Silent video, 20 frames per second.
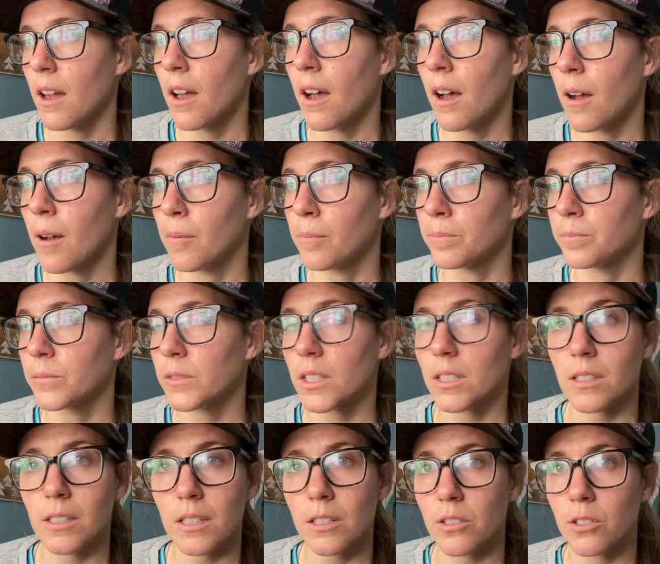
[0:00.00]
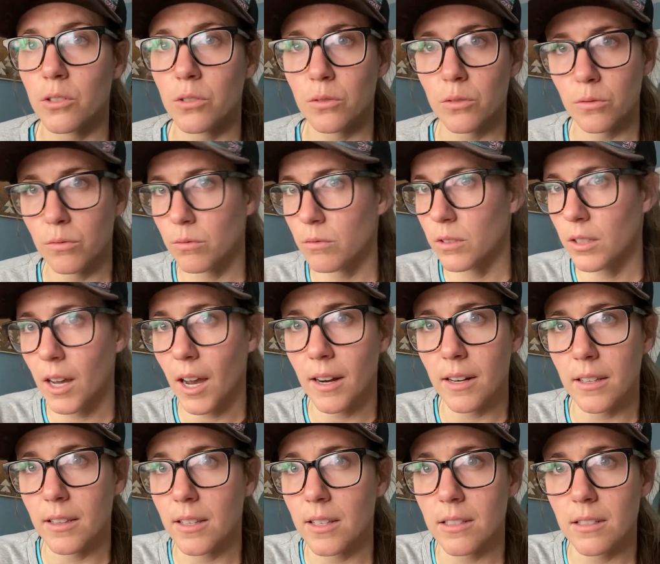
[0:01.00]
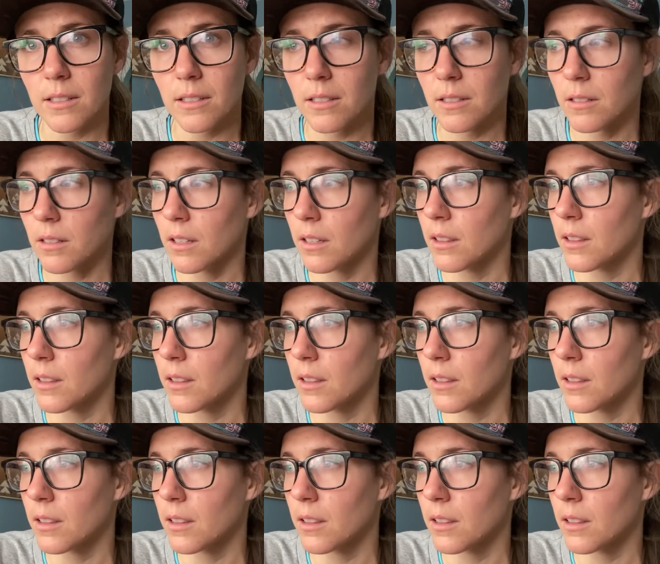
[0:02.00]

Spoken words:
to teach you kind of this